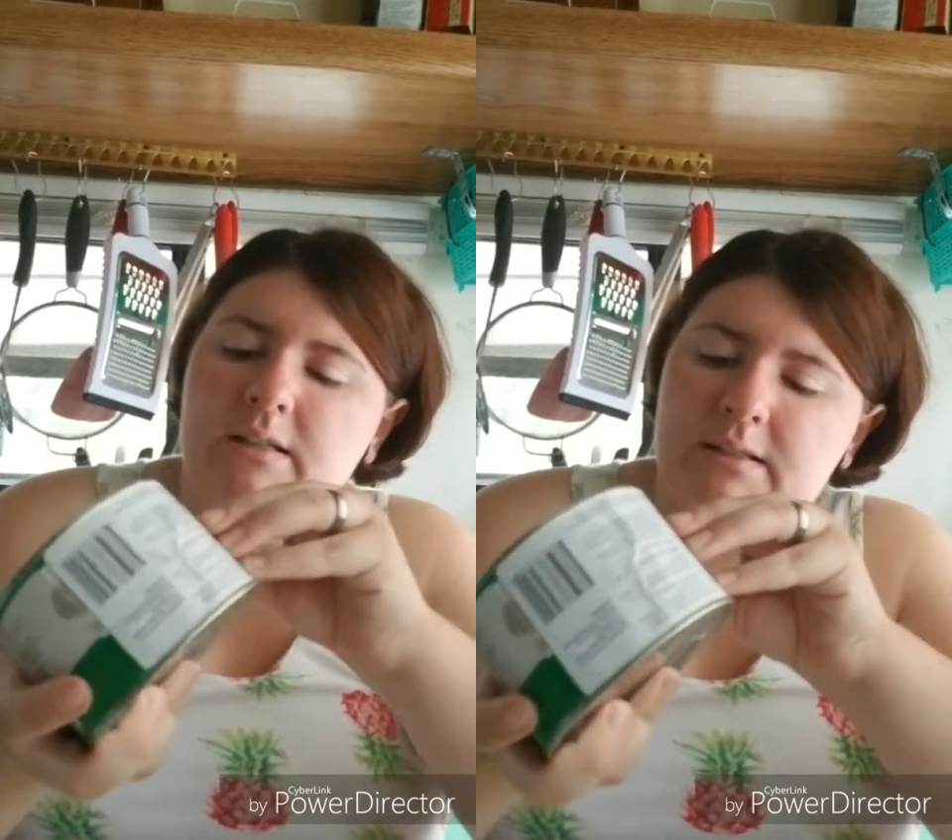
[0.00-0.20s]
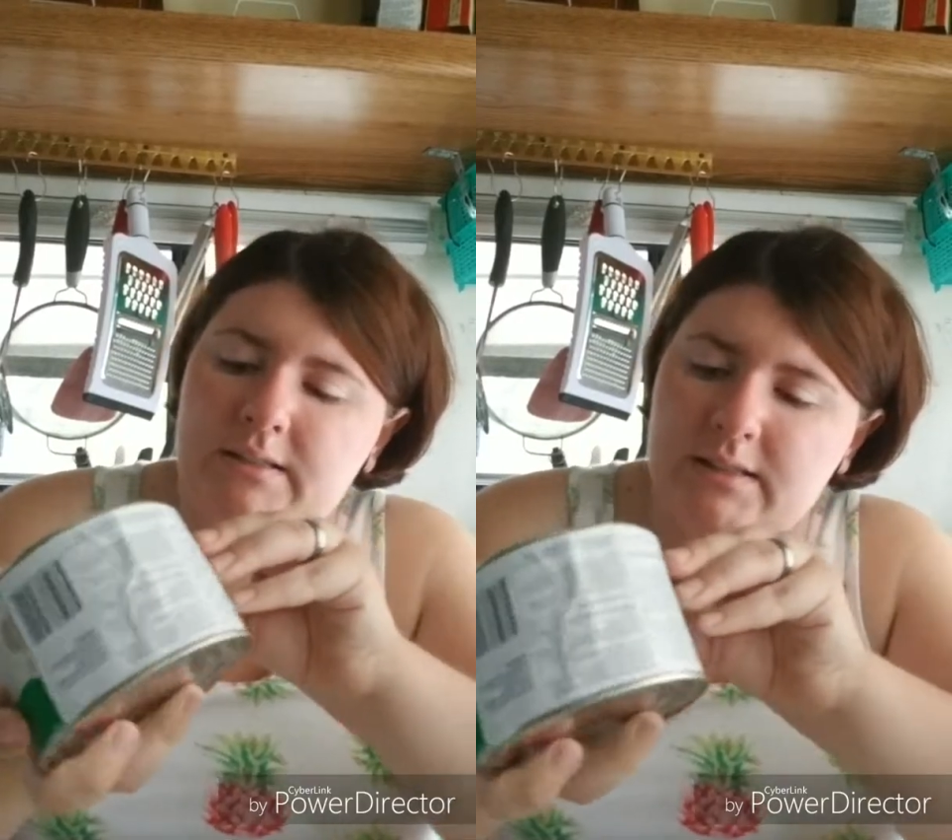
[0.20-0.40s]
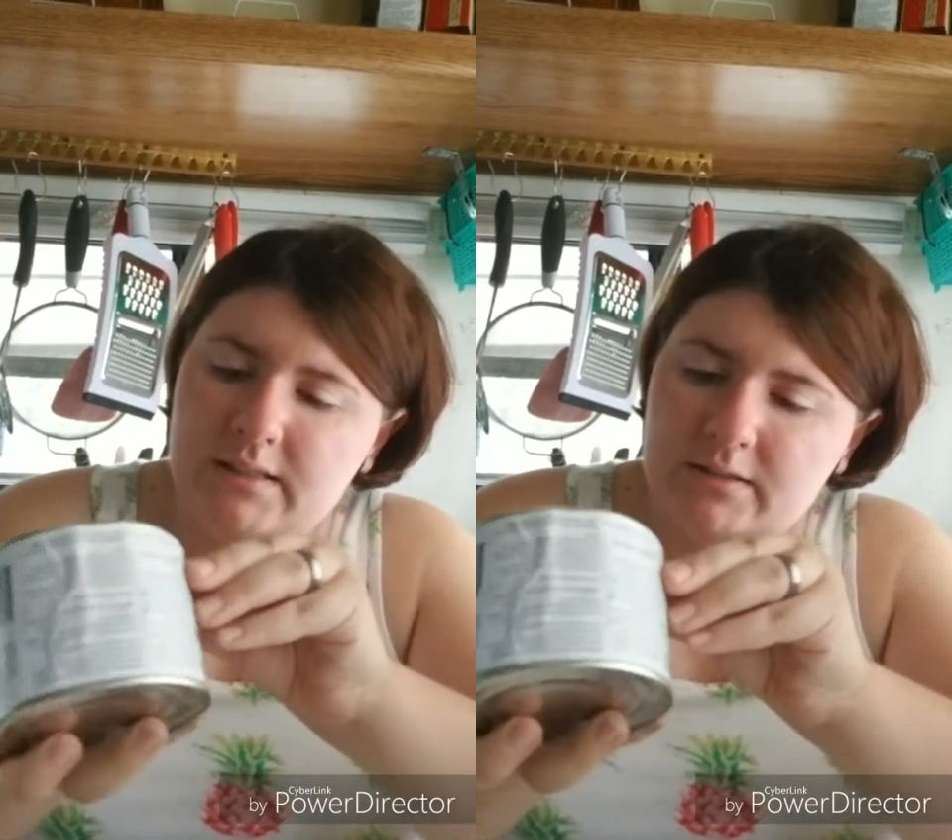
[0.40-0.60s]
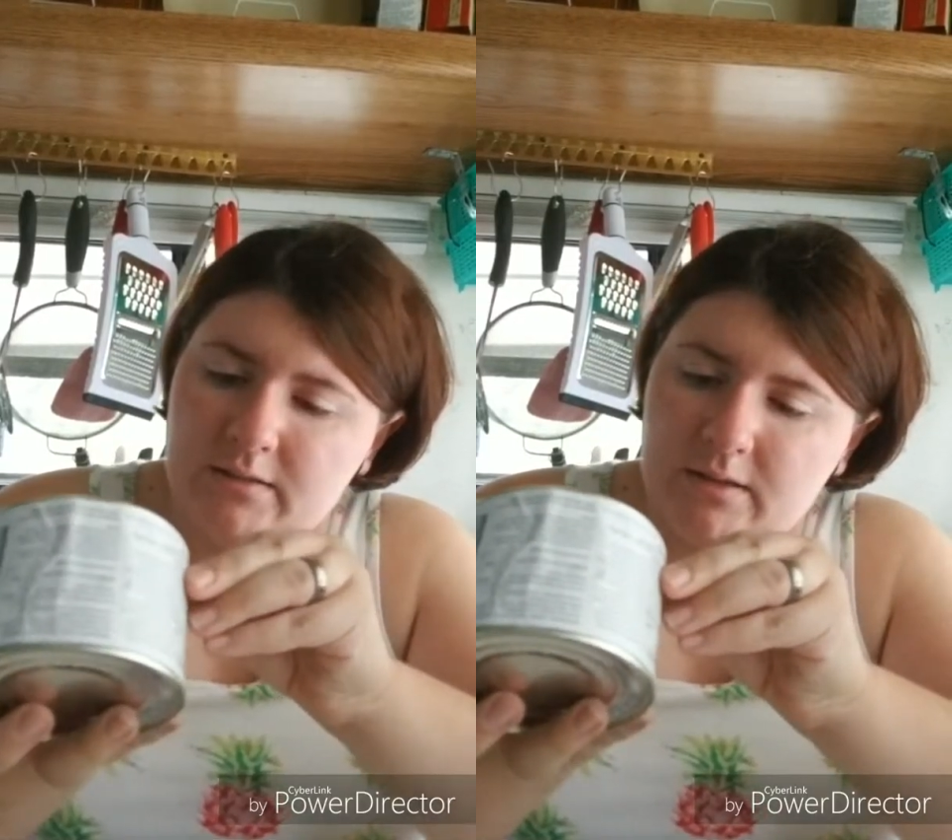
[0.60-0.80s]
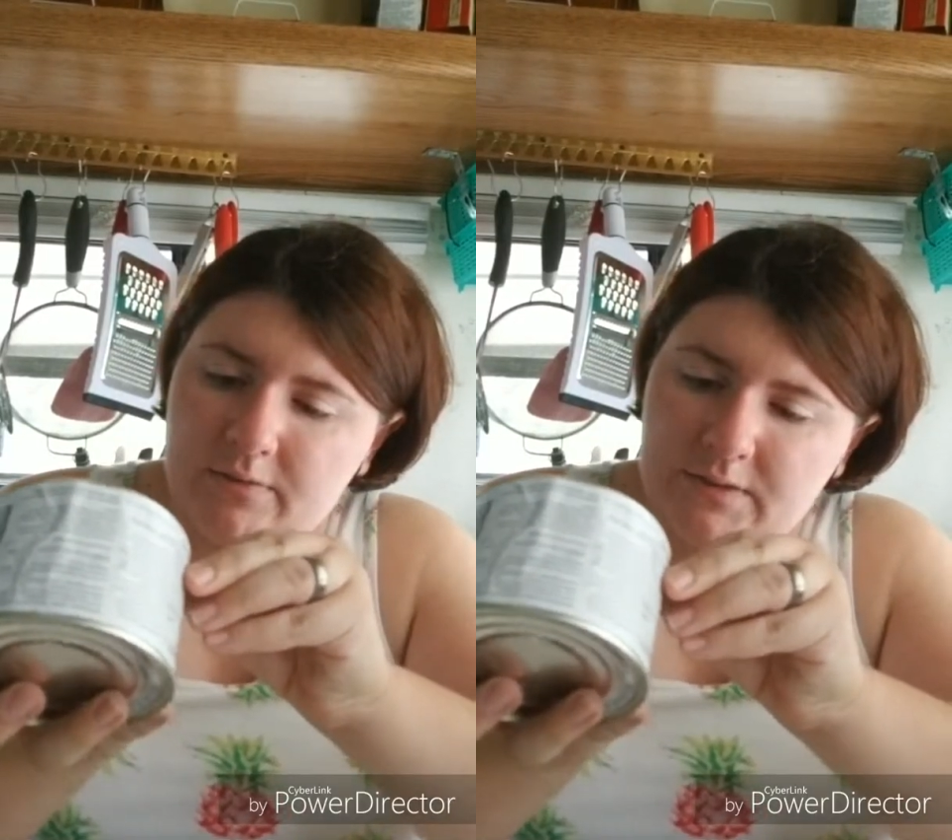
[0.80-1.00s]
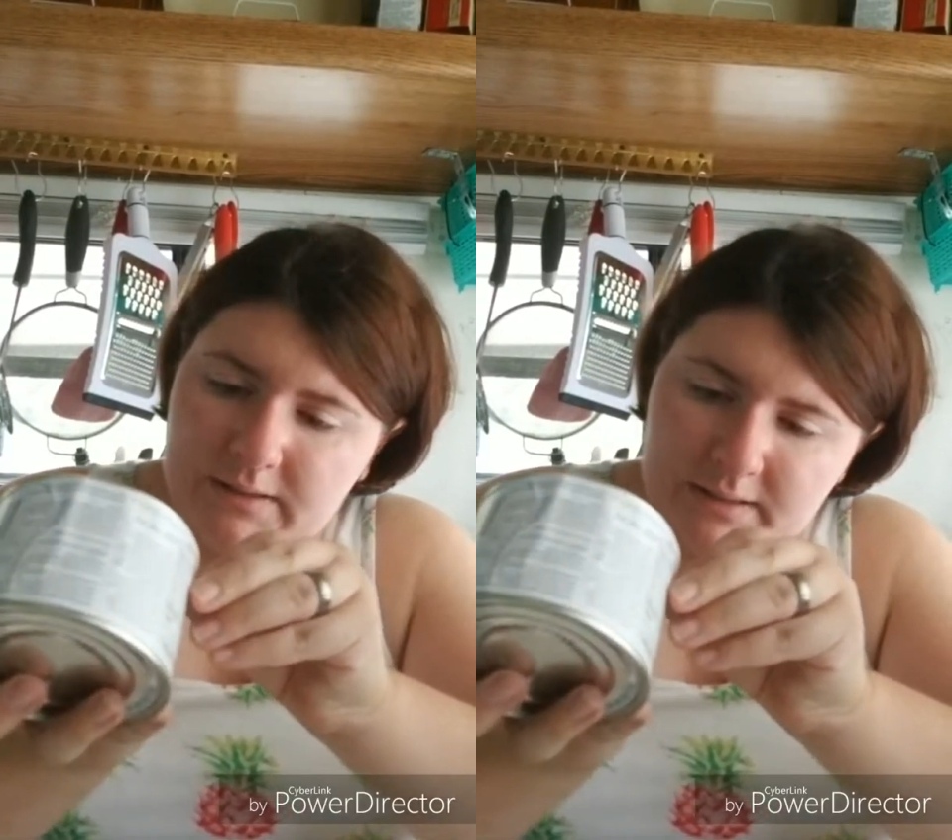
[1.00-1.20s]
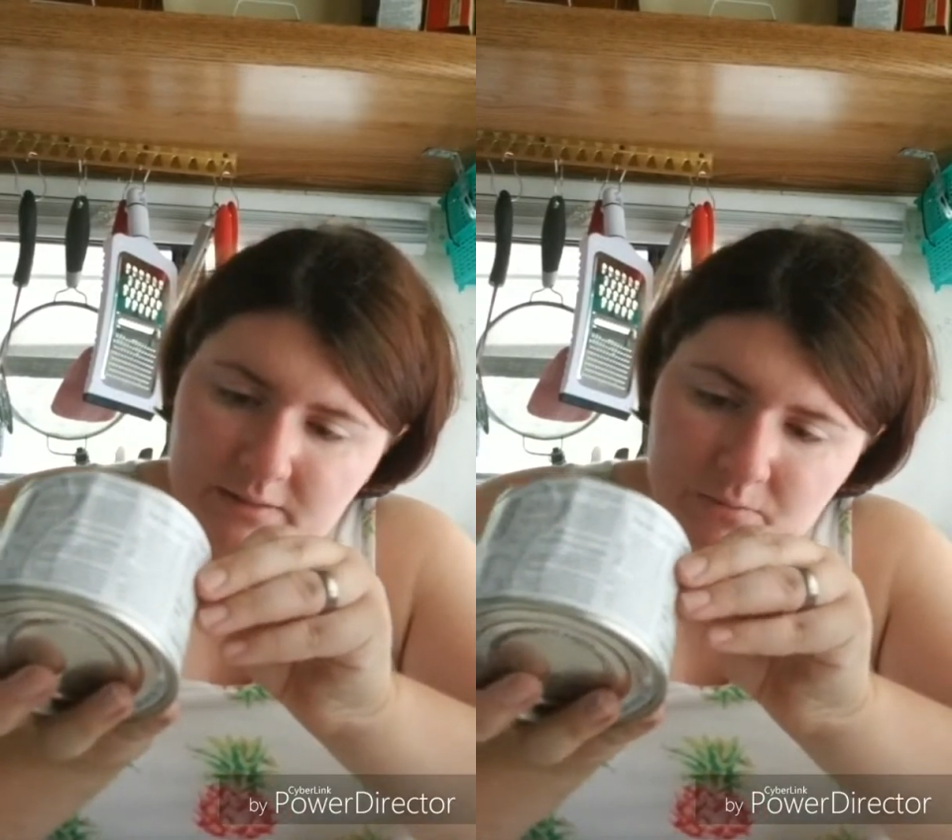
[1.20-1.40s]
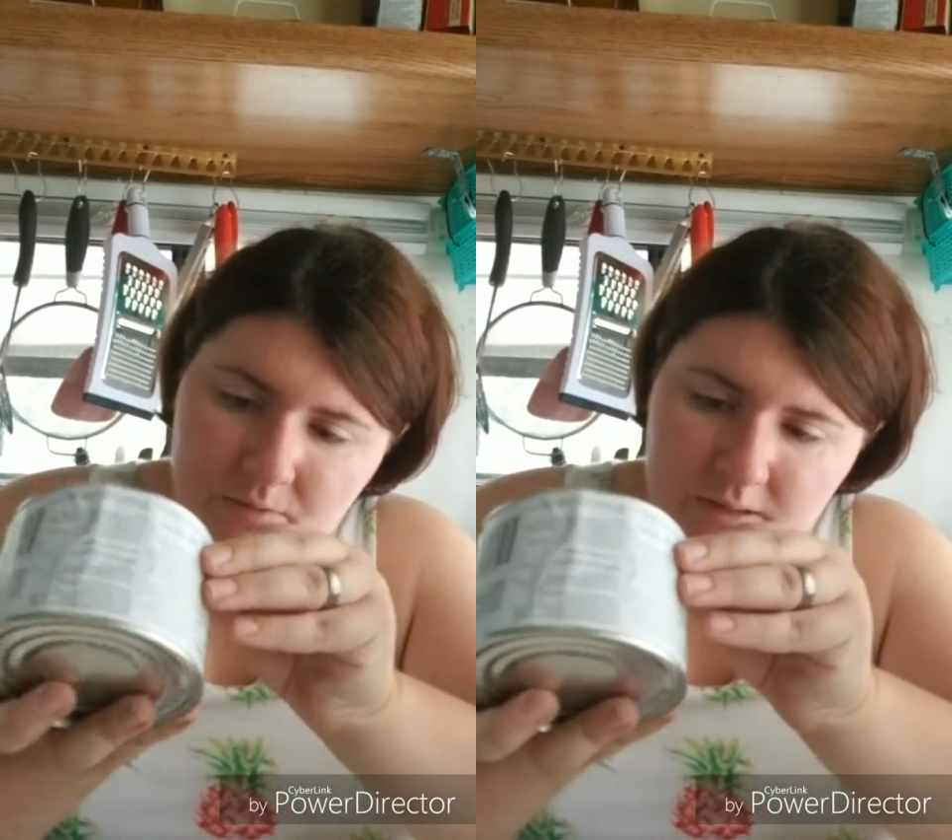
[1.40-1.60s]
the sticker off to
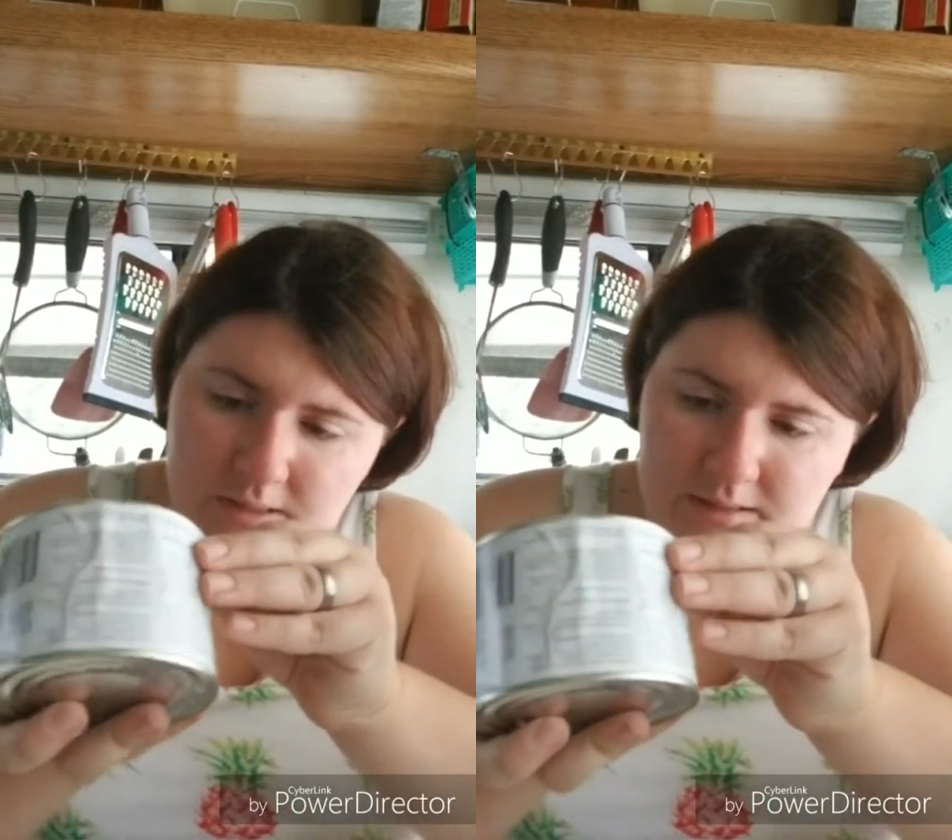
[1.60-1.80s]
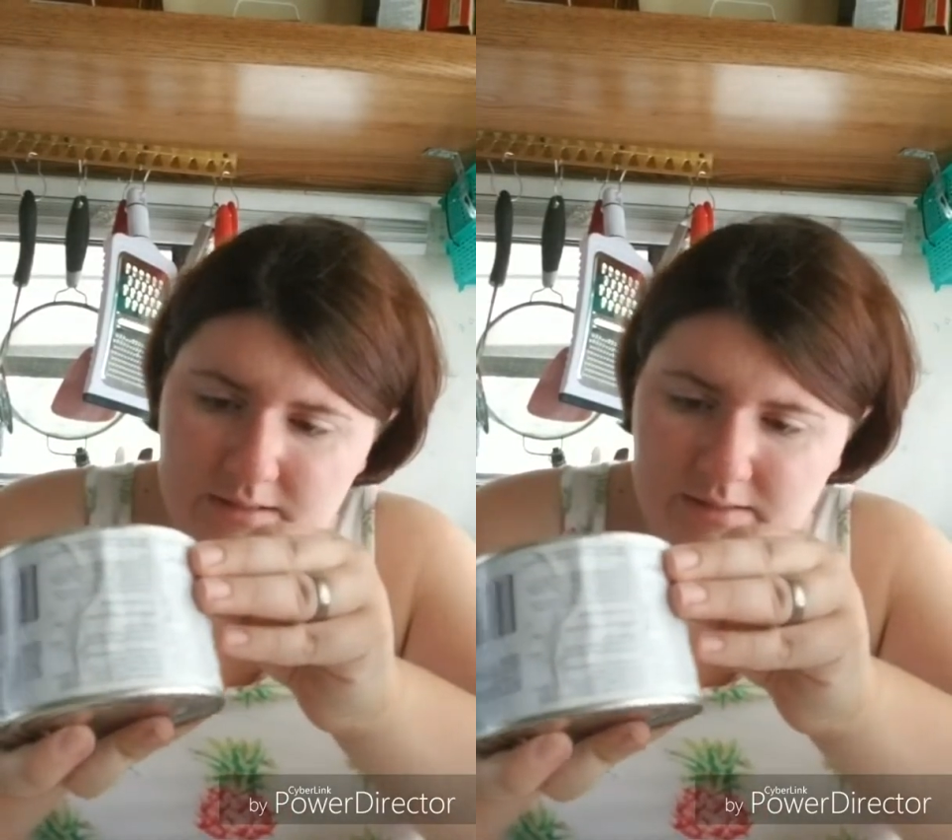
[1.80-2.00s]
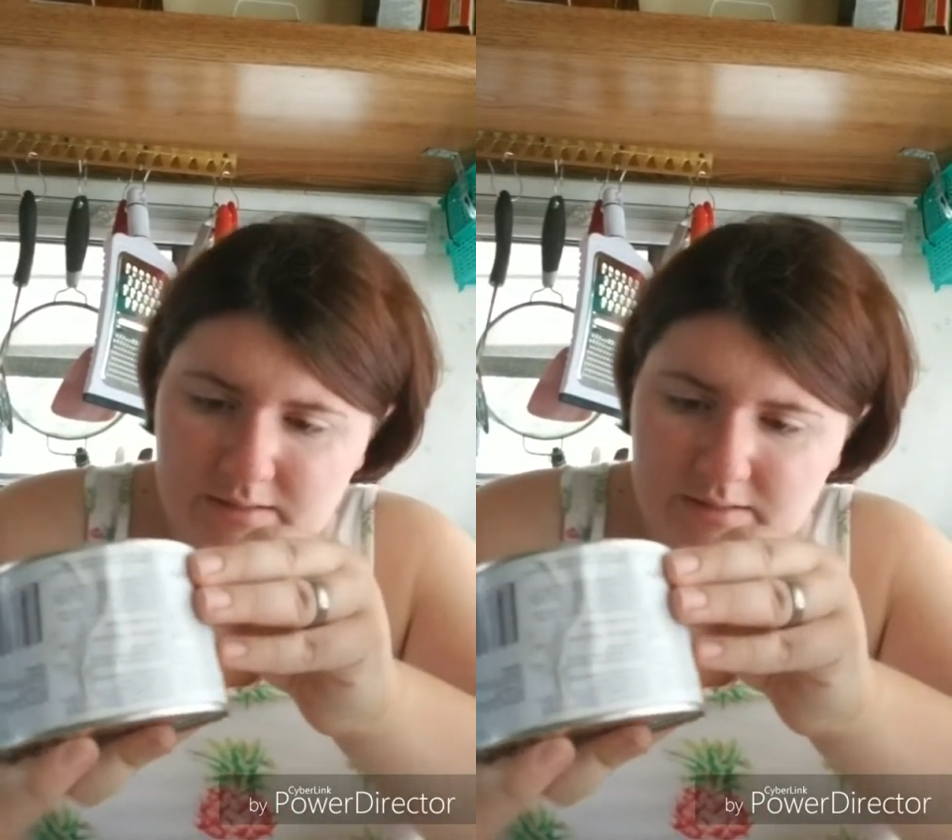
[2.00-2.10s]
see what